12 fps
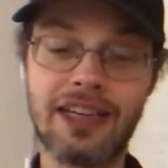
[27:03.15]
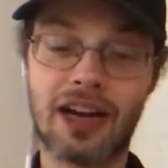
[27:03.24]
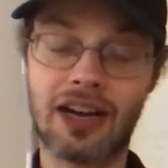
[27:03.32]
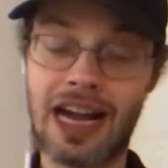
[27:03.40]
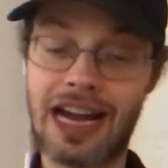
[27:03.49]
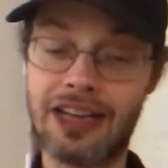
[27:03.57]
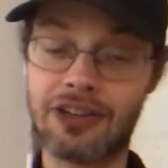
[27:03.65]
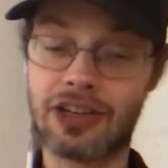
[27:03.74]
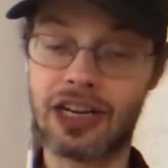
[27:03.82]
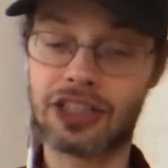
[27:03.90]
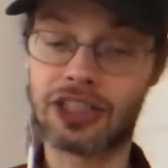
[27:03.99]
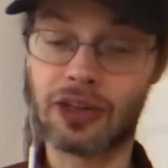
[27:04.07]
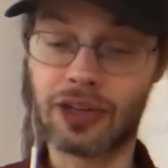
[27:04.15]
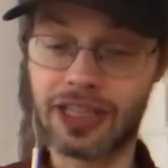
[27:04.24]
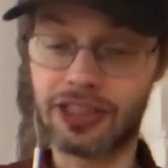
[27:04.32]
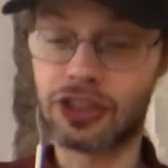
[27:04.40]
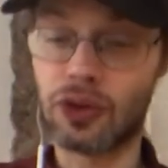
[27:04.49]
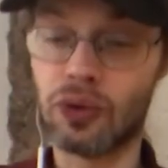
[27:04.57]
her hand on
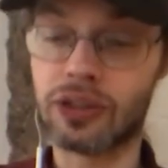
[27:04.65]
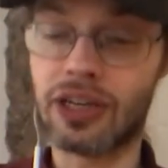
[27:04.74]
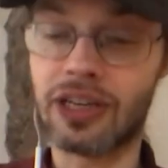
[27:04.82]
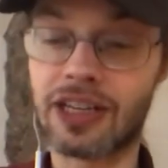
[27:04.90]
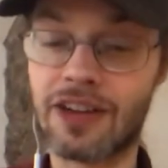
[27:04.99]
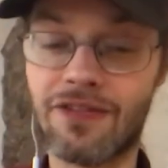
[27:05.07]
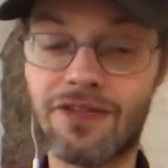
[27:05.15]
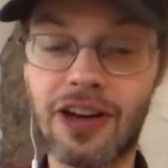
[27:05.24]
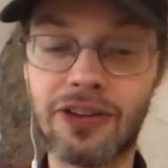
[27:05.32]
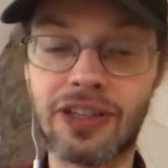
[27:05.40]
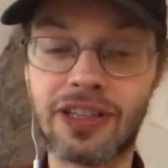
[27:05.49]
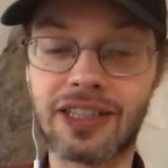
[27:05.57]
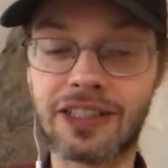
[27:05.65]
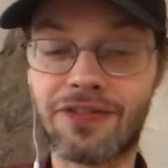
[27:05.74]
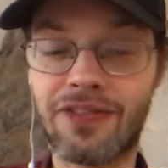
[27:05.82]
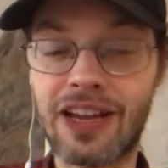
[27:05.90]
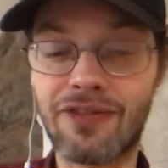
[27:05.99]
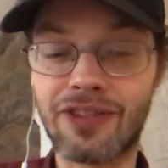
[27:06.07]
his shoulder and confounded at his
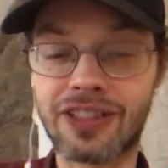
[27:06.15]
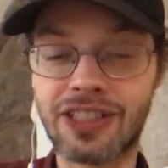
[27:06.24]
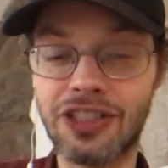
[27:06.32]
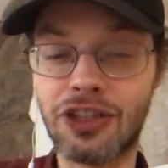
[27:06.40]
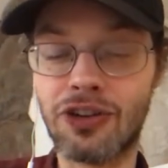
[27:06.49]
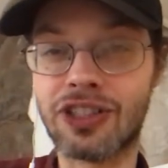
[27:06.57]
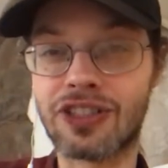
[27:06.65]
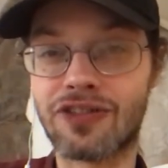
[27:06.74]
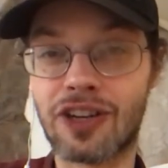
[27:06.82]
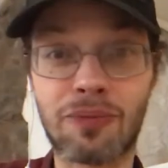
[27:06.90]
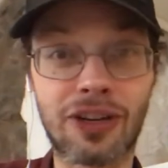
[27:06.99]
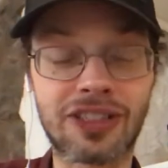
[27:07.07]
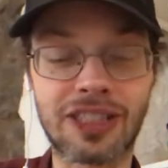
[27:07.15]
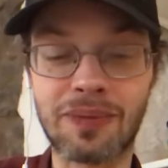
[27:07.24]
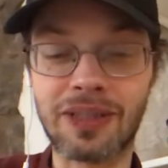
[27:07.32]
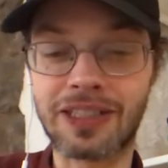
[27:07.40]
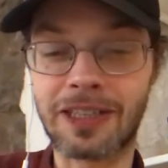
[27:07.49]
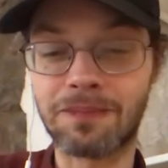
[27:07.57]
favourite's endurance of her
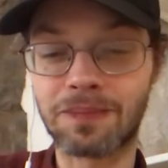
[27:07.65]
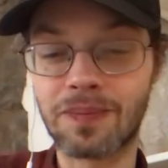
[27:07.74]
proximity.